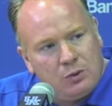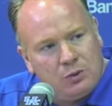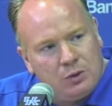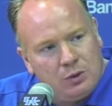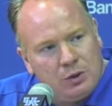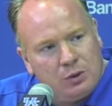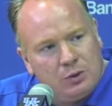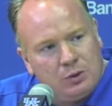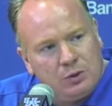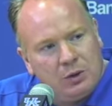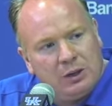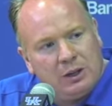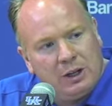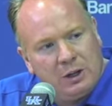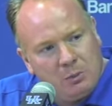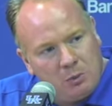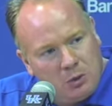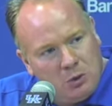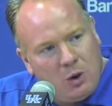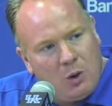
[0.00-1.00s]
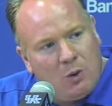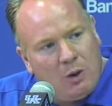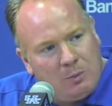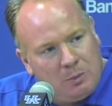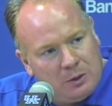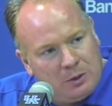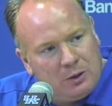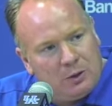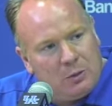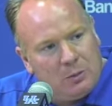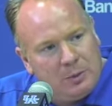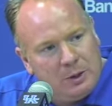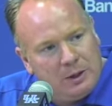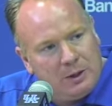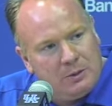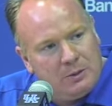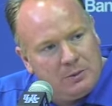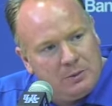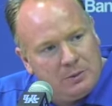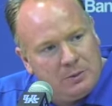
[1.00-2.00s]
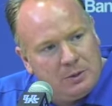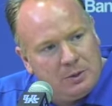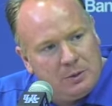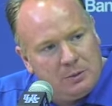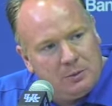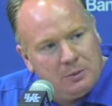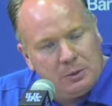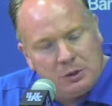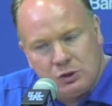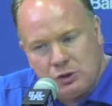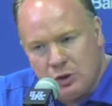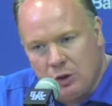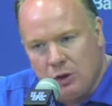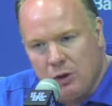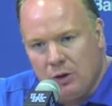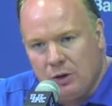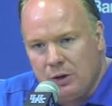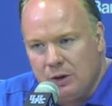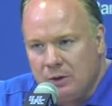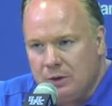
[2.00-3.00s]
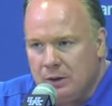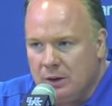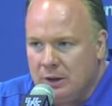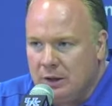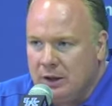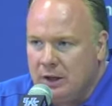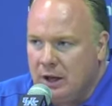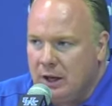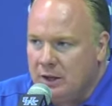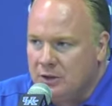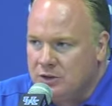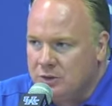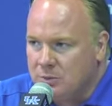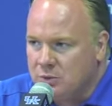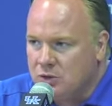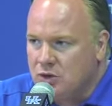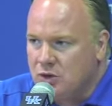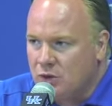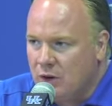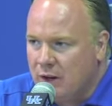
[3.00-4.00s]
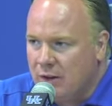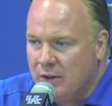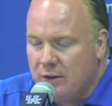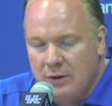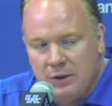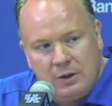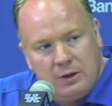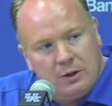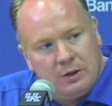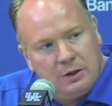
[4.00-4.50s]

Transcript: to let them grow up a little bit and mature and gain some strength.